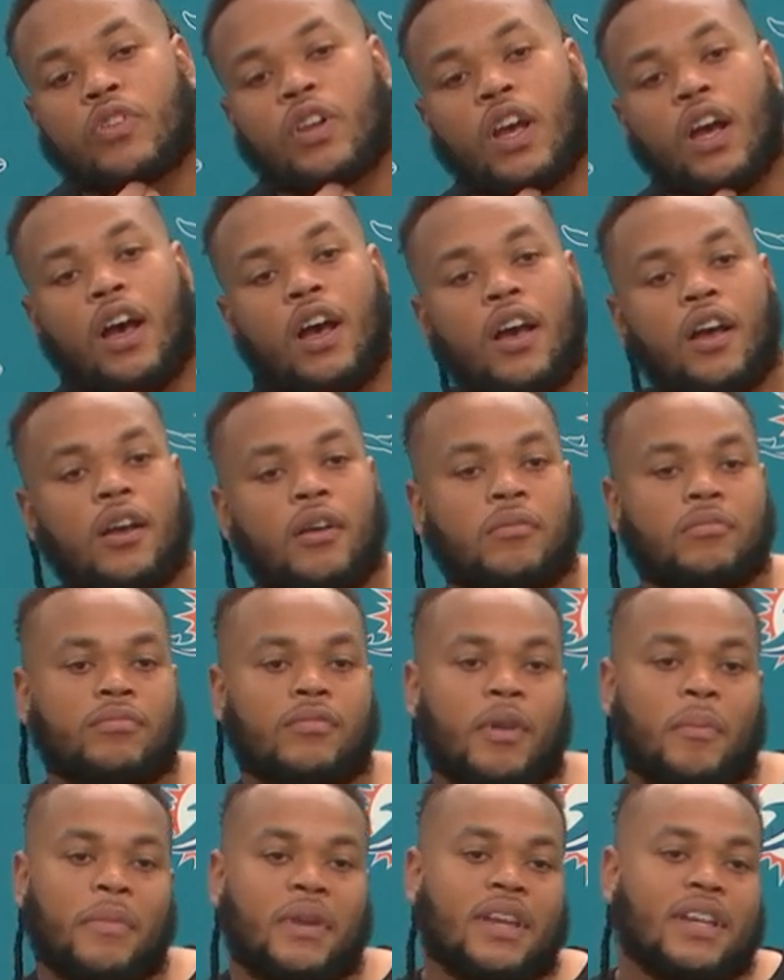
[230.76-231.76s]
Um,
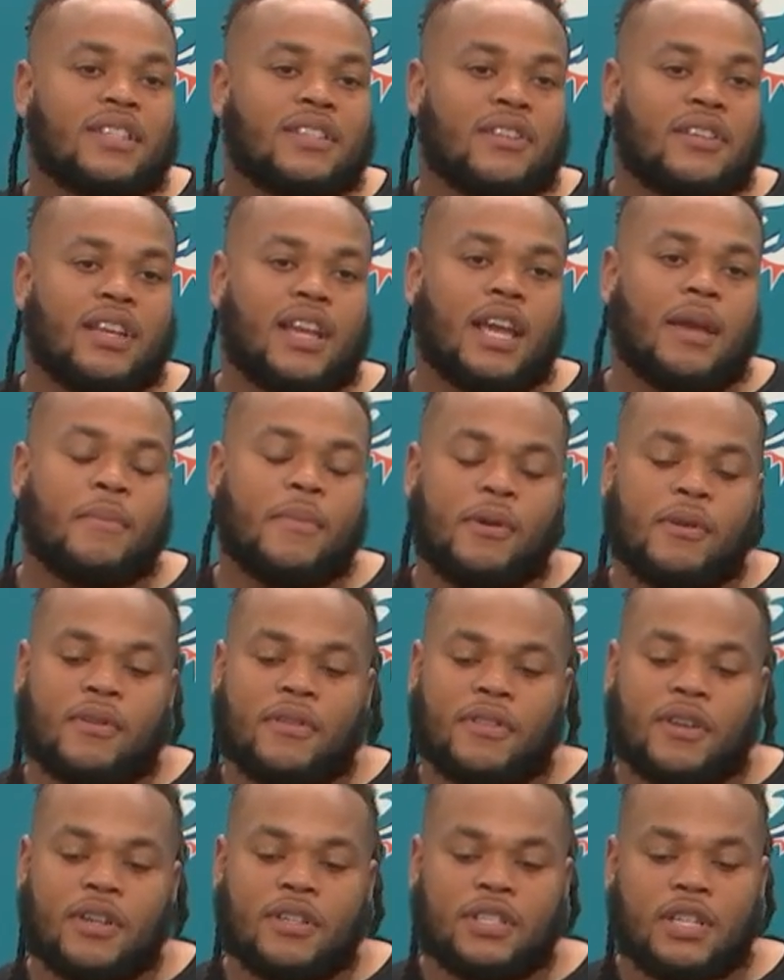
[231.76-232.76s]
I mean, it's only game on
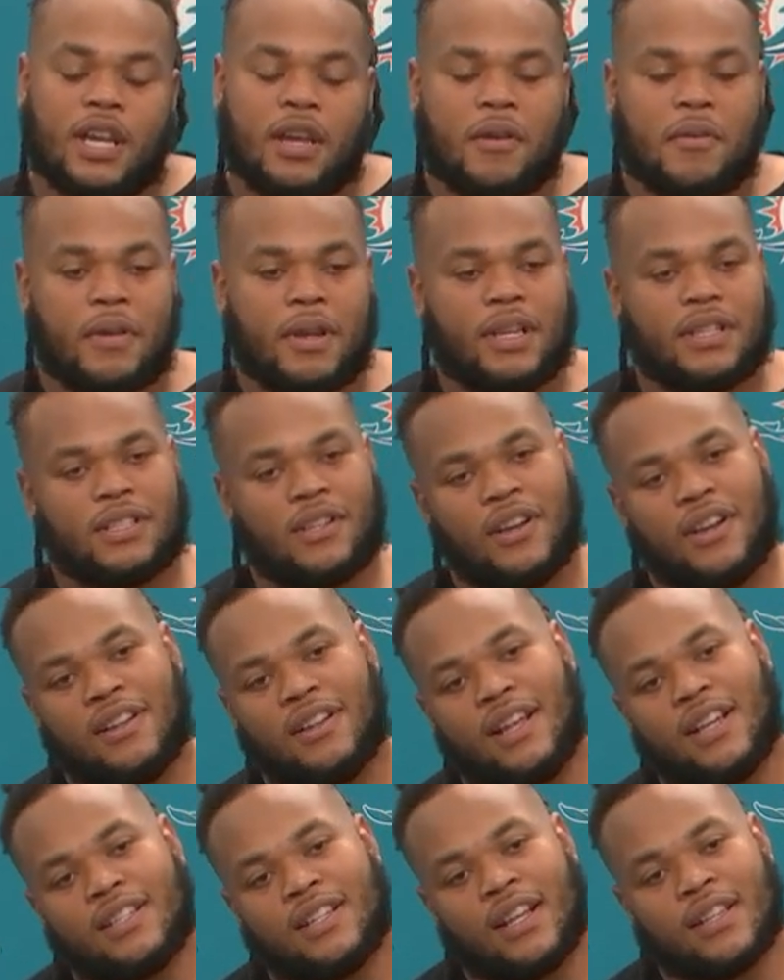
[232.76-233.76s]
Thursday. I mean, so
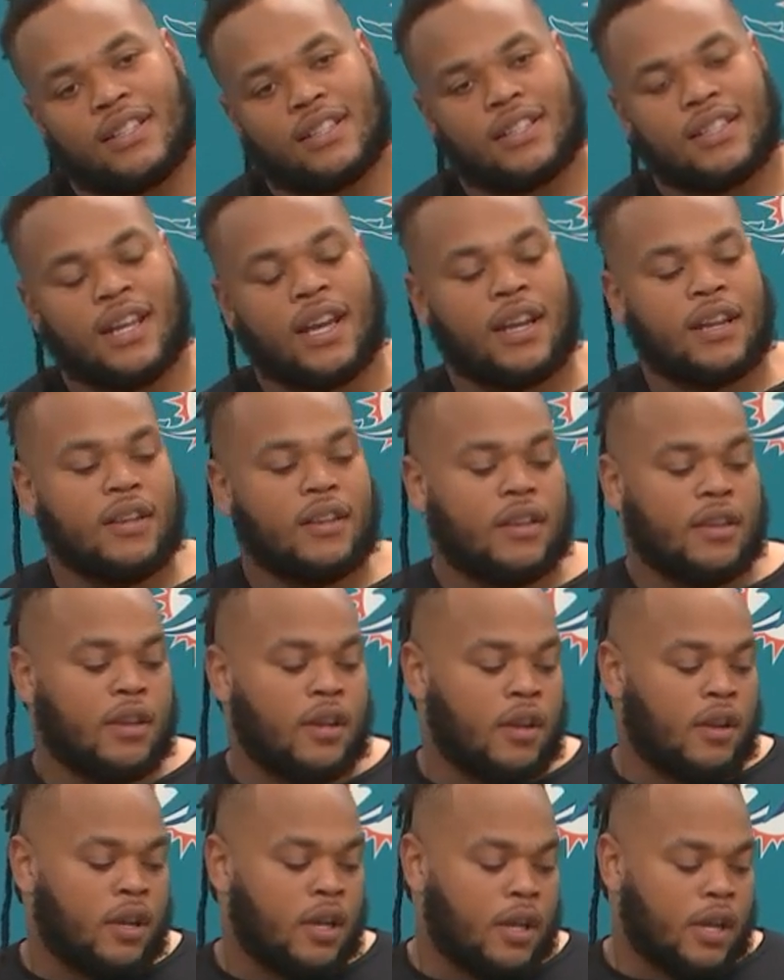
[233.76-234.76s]
that's that's exciting. You
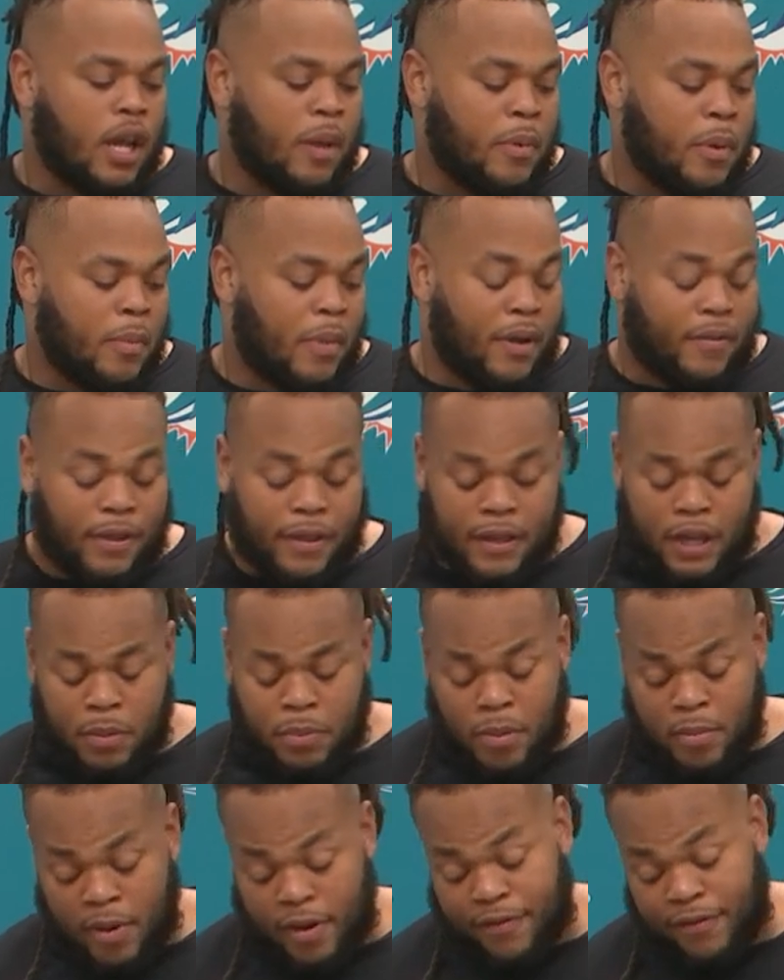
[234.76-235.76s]
know, uh, that'd be my I think it'd
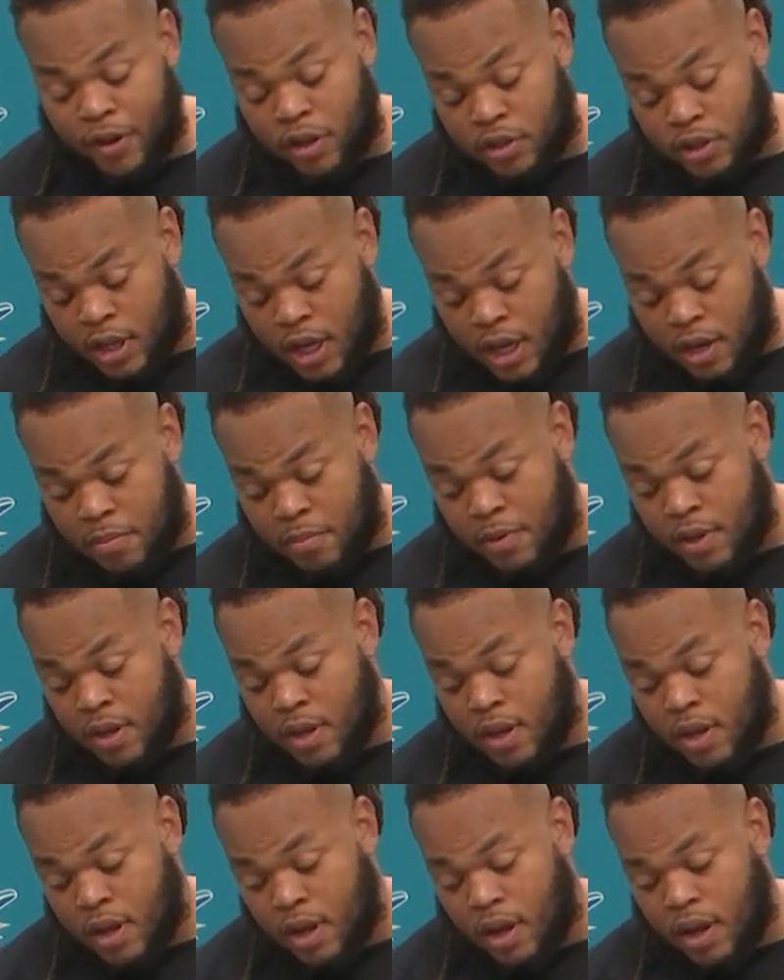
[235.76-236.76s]
be my first game,
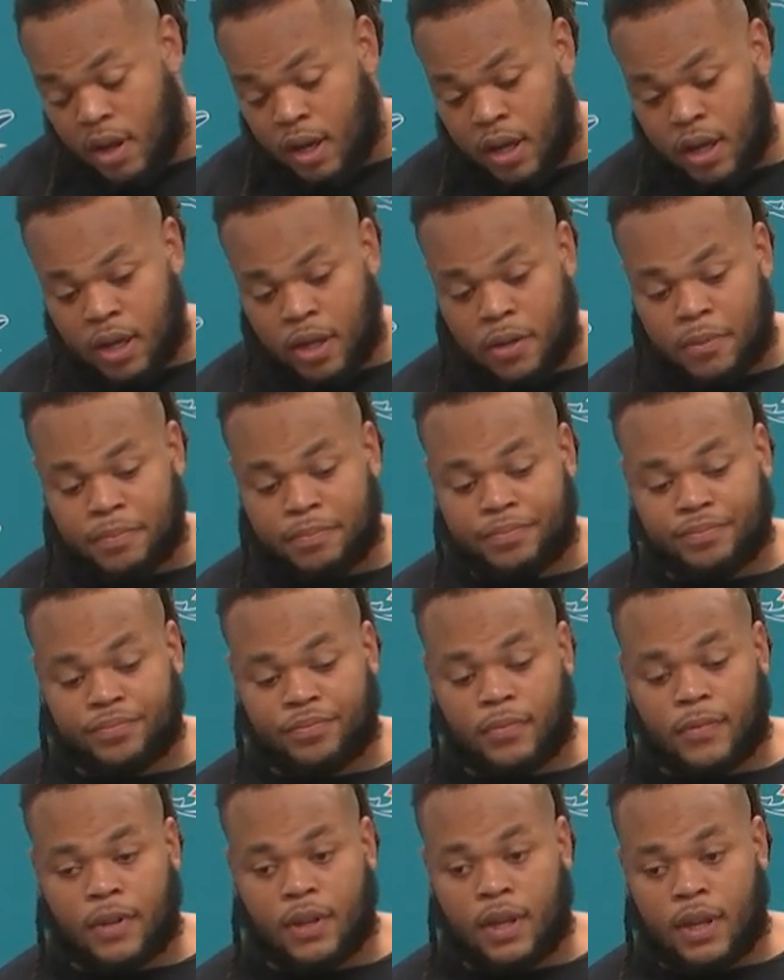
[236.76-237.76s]
um,
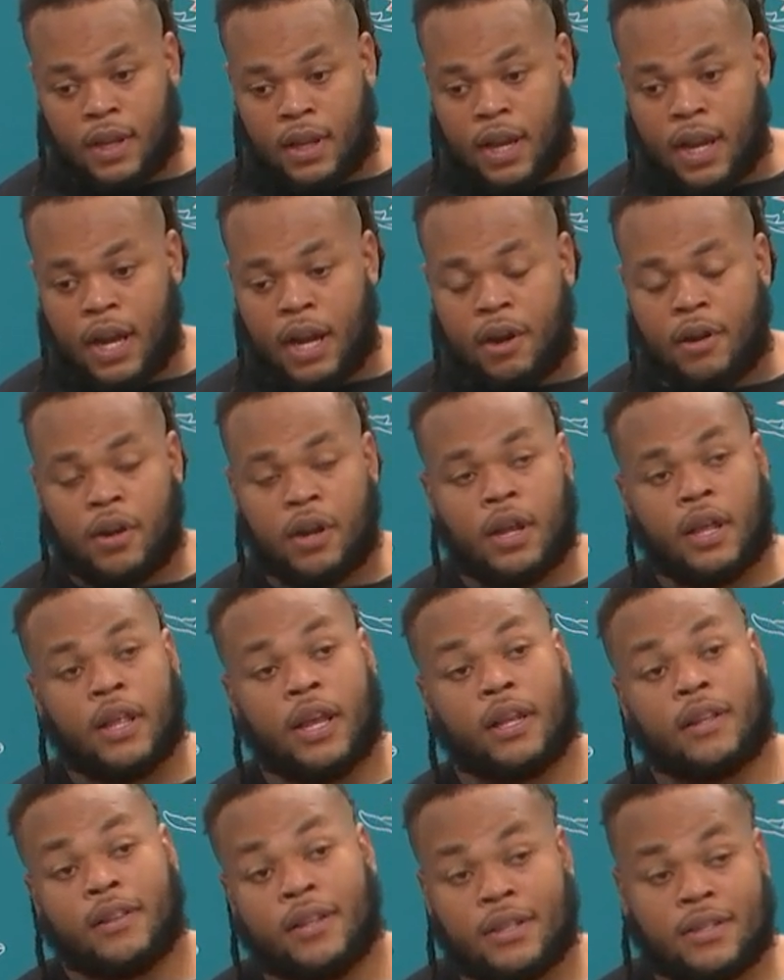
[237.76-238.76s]
in that era, and
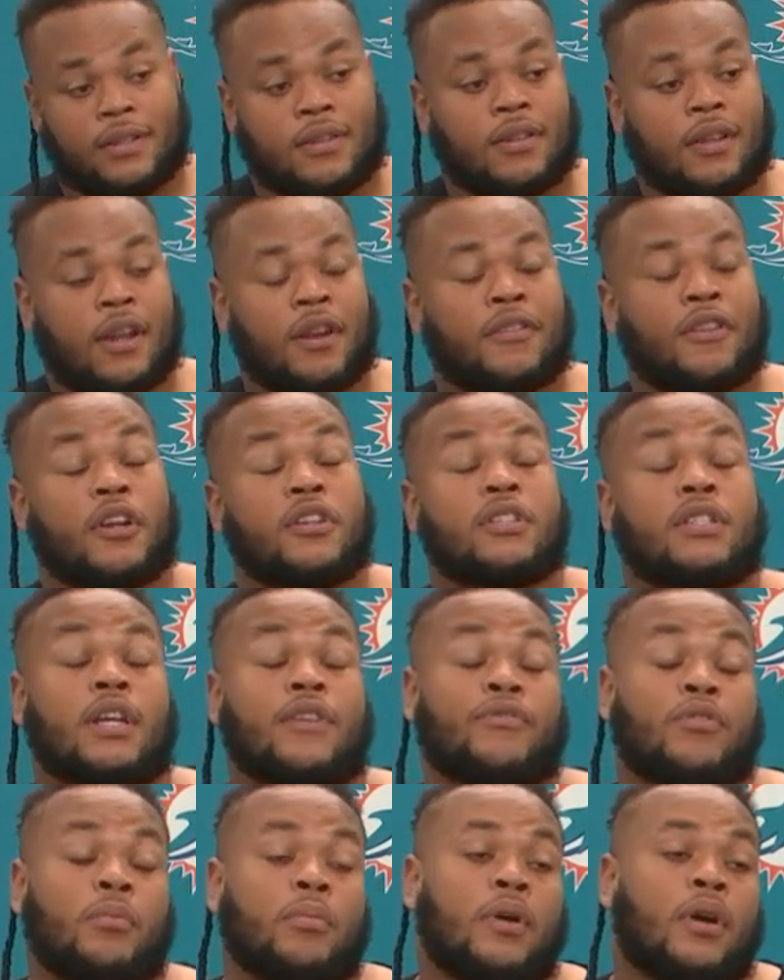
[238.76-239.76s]
like this and Thursday
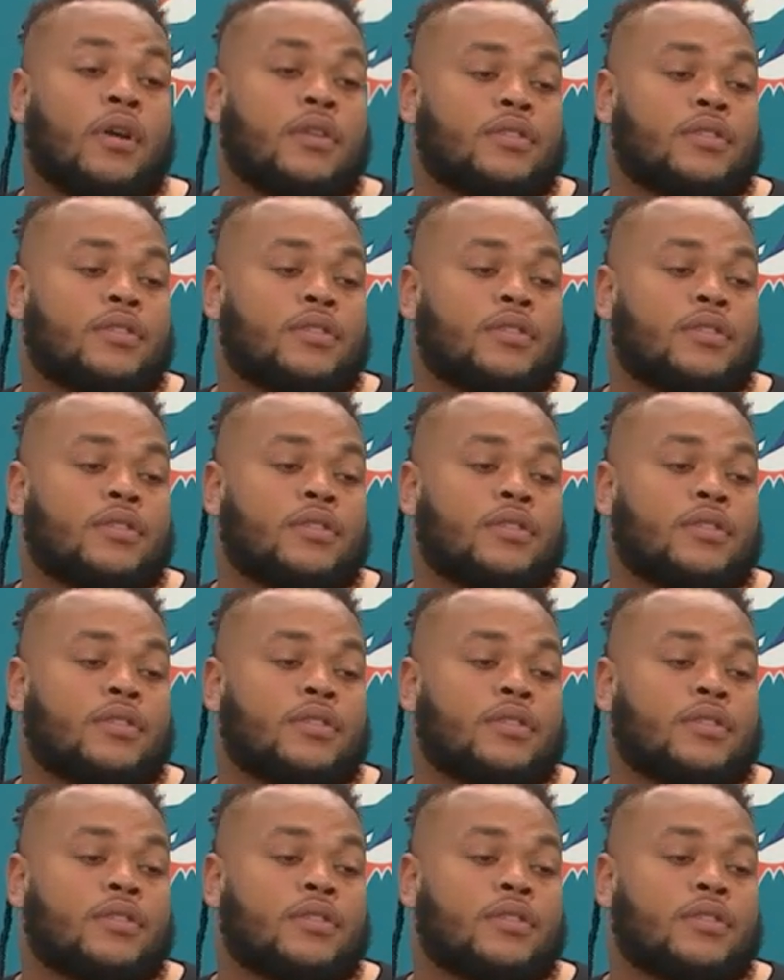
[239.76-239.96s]
night football.